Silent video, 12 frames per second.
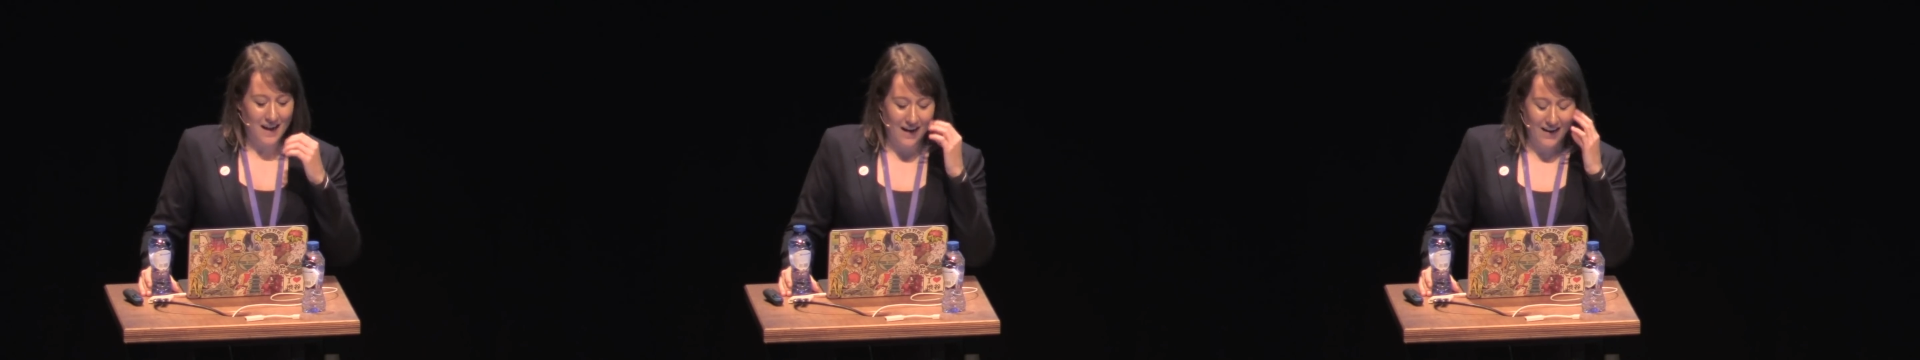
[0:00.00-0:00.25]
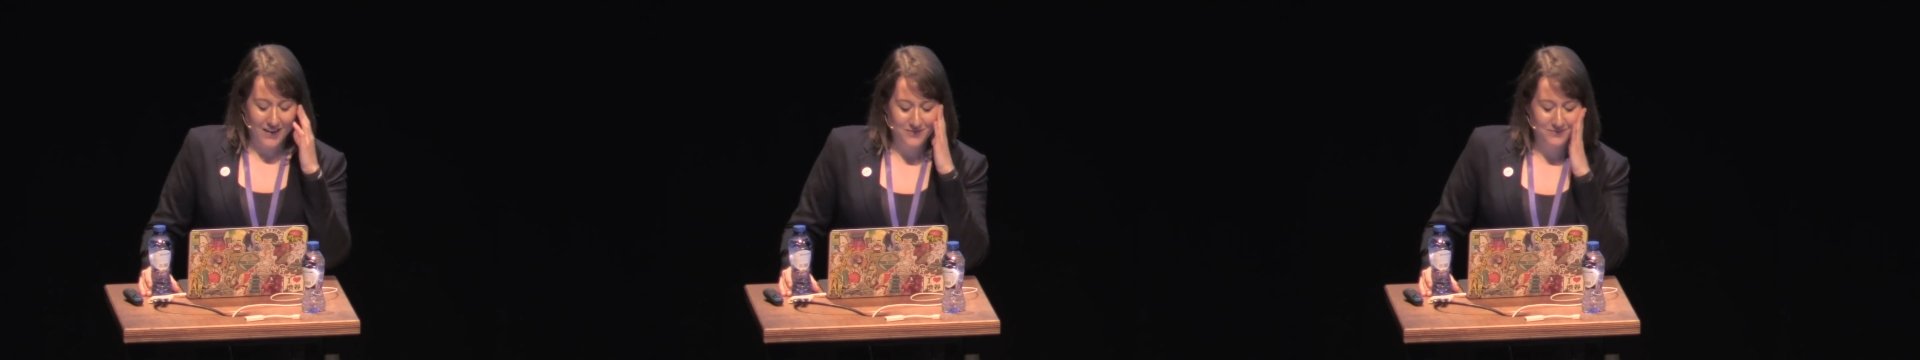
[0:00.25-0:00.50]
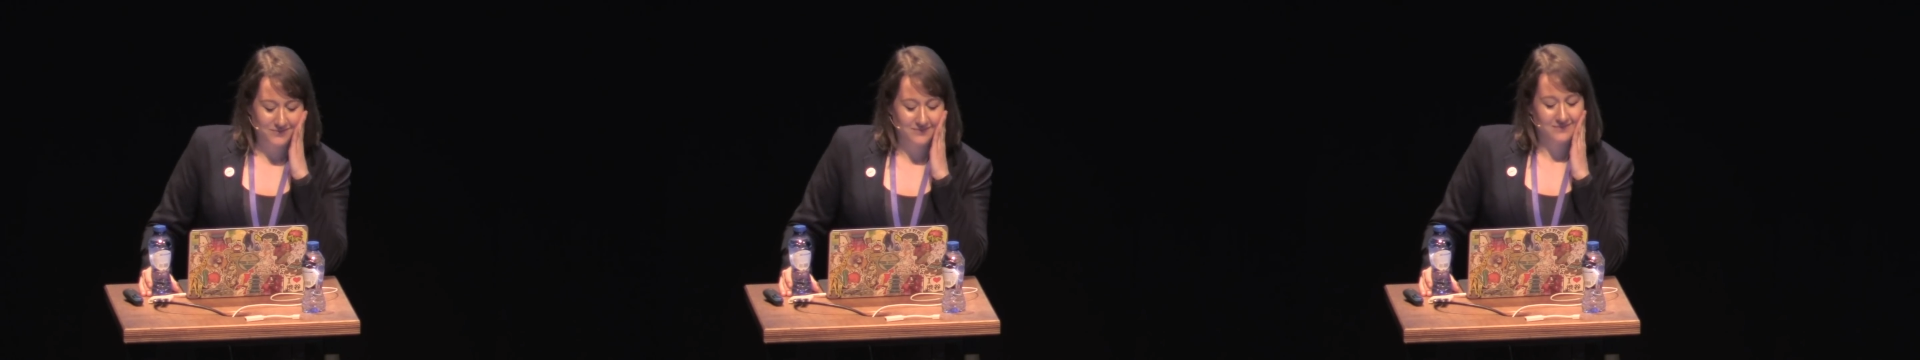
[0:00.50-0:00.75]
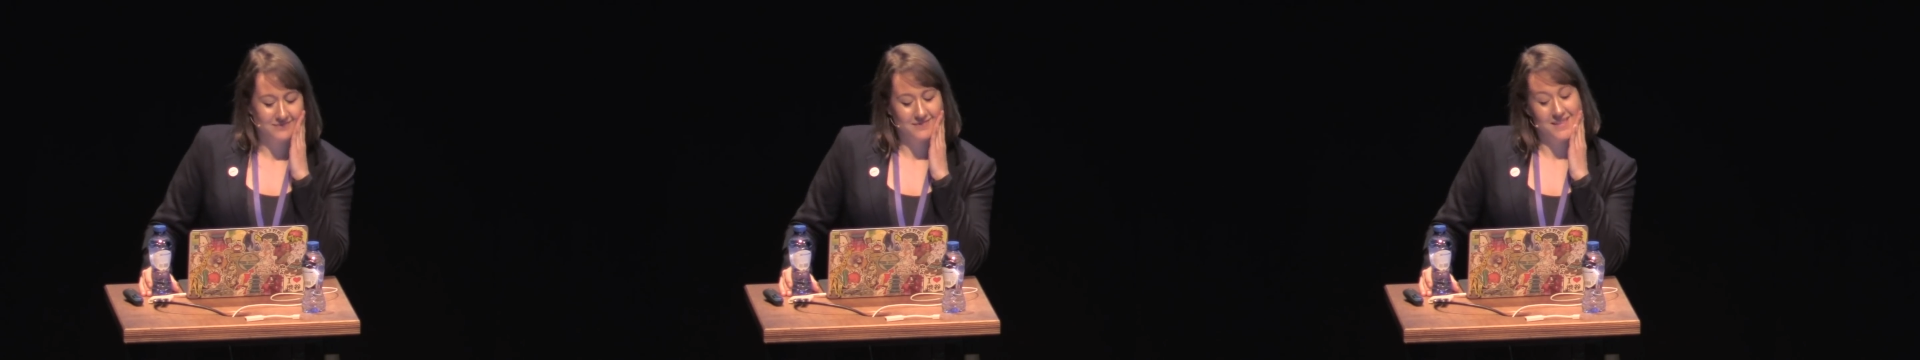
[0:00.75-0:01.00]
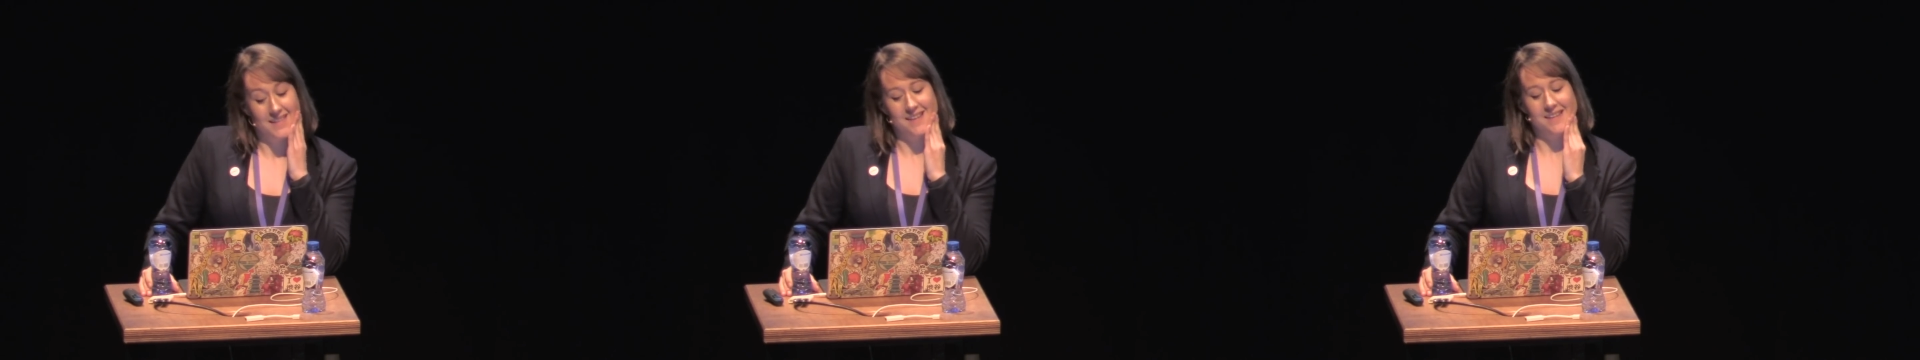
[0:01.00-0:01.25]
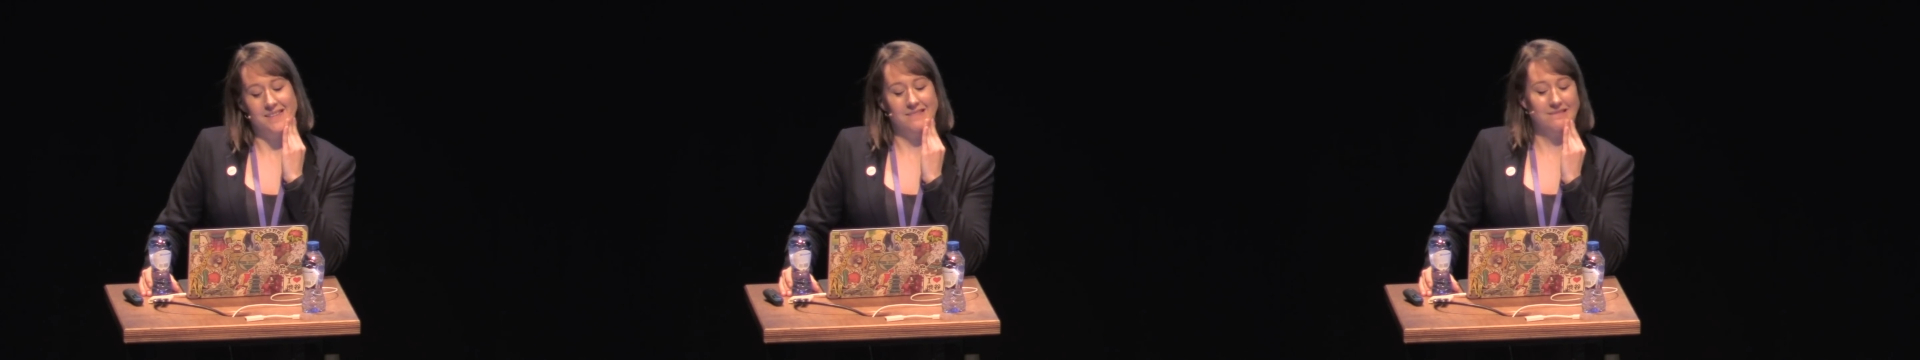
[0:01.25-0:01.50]

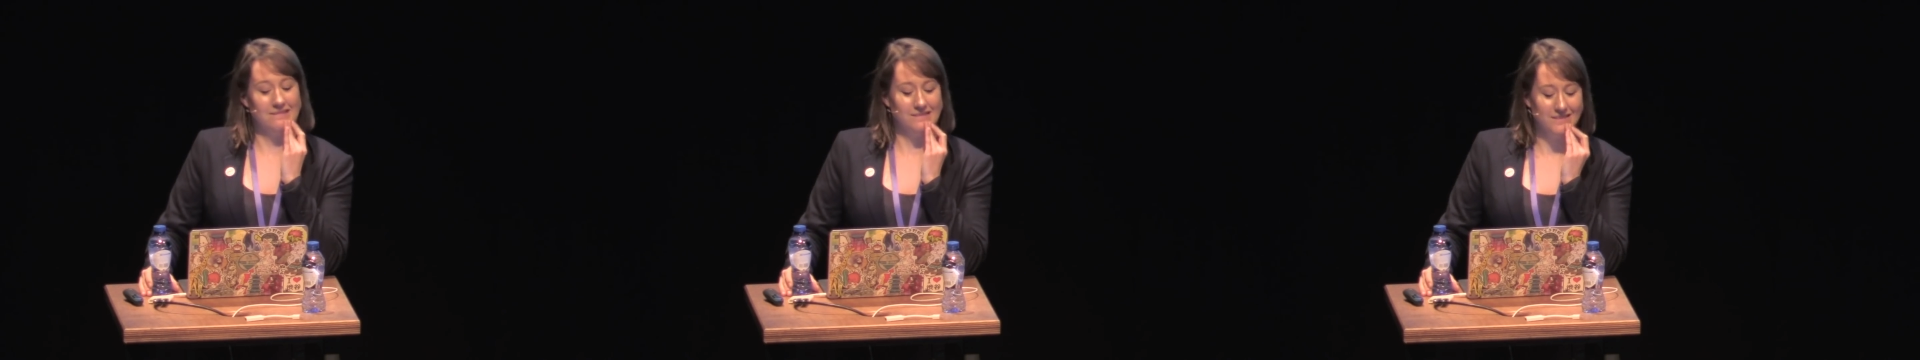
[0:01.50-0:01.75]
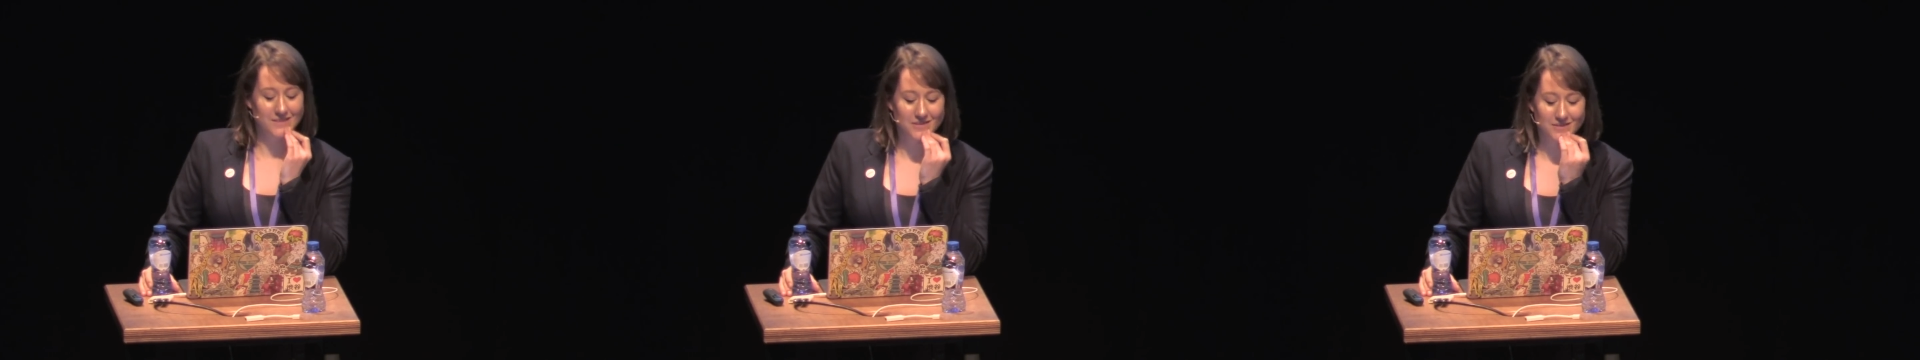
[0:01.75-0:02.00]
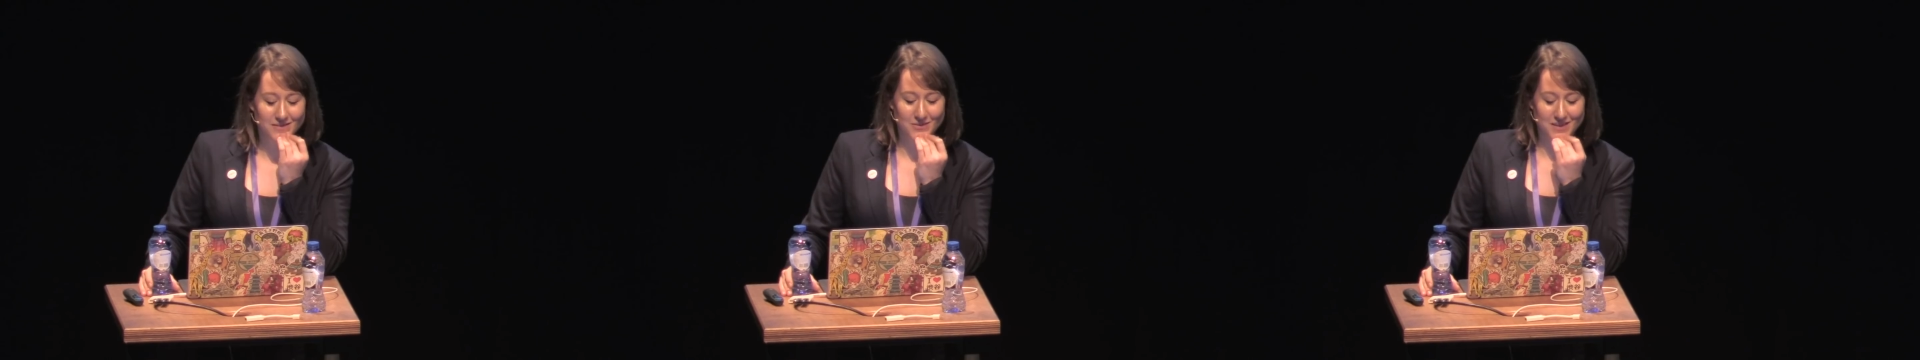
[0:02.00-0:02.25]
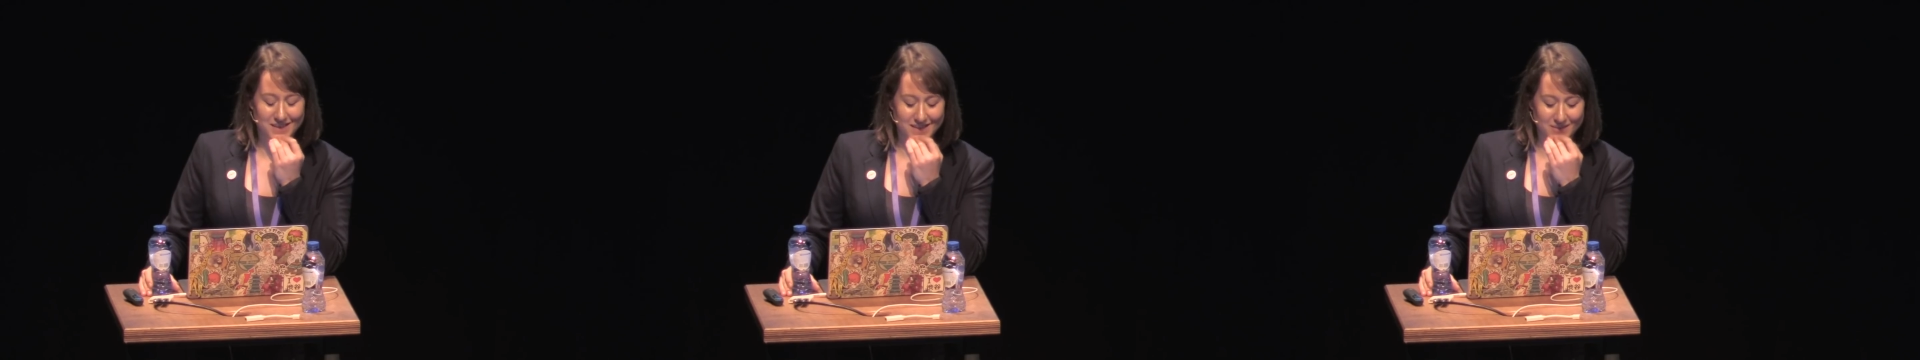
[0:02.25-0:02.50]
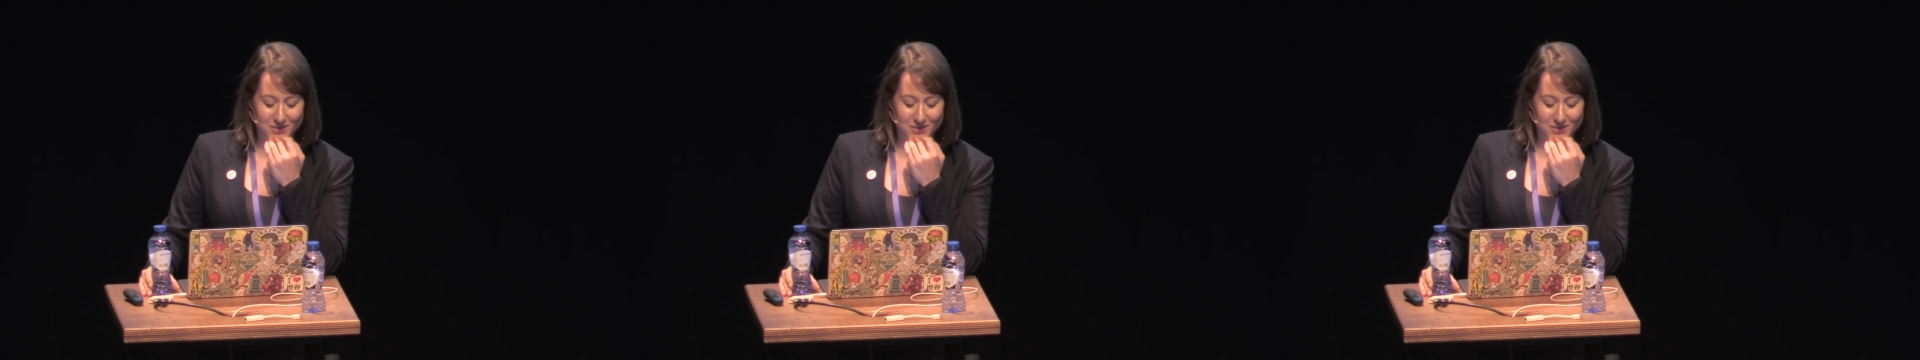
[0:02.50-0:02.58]
Yeah, it wasn't